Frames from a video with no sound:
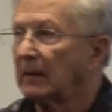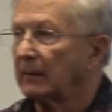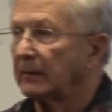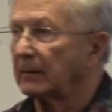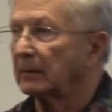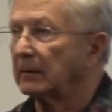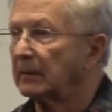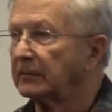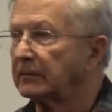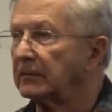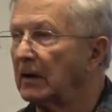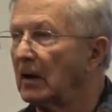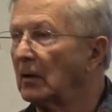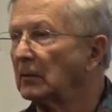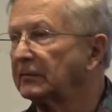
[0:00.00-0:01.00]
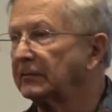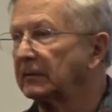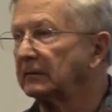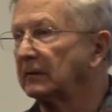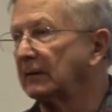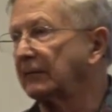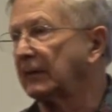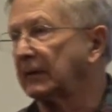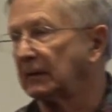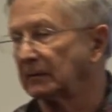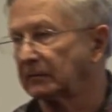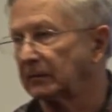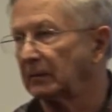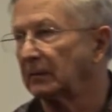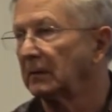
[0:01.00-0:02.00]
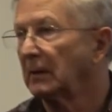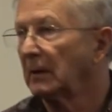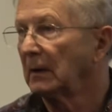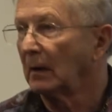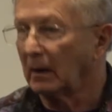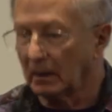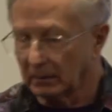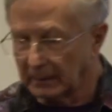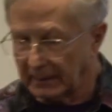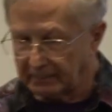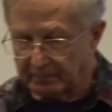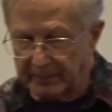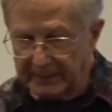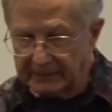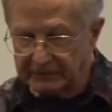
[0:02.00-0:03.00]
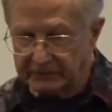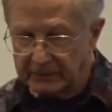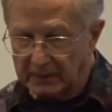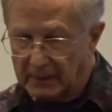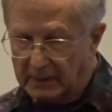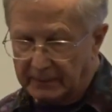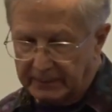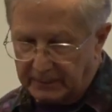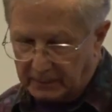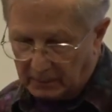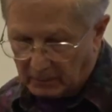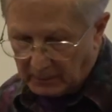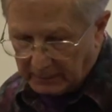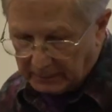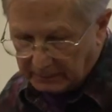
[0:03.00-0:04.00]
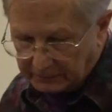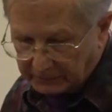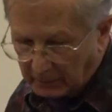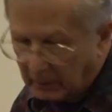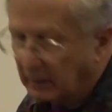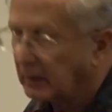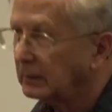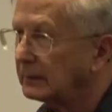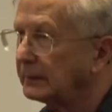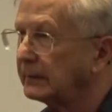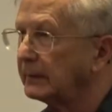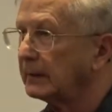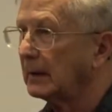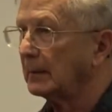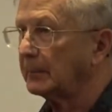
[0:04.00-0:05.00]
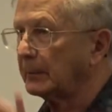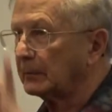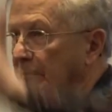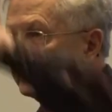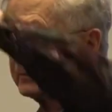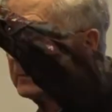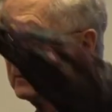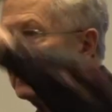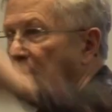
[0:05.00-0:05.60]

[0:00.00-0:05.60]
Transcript: There is no significance in all that bassy audio. It's all in the uppers.